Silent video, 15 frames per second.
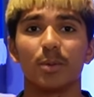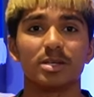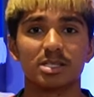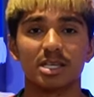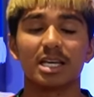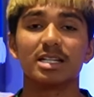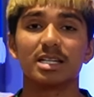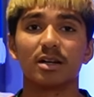We
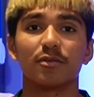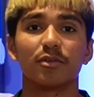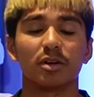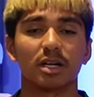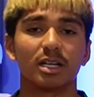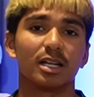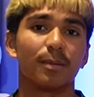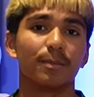see he did it for
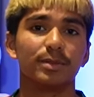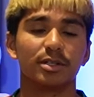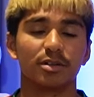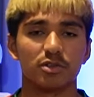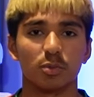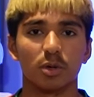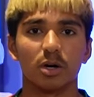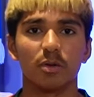Colombia
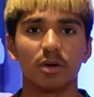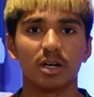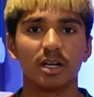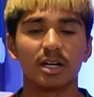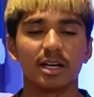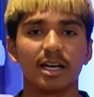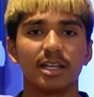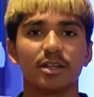as well
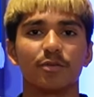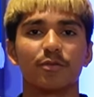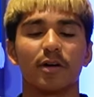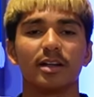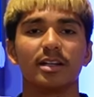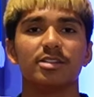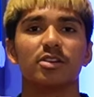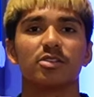in the
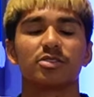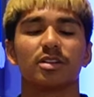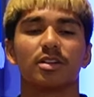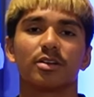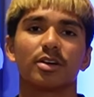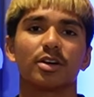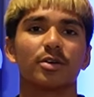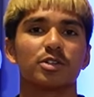friendlies not too
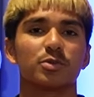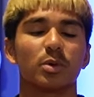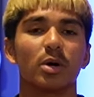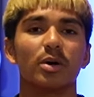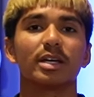long ago as well.